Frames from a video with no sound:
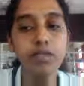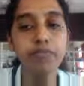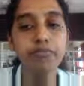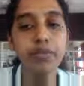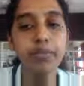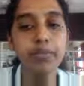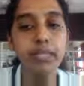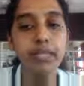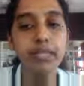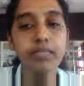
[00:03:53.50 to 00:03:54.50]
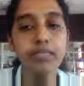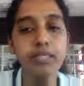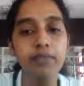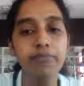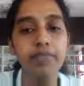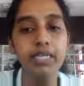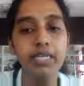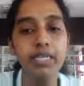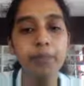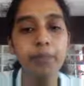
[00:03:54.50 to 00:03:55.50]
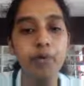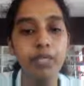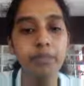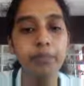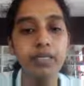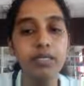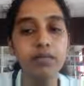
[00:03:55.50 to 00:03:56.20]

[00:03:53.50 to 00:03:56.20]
From that we get point B.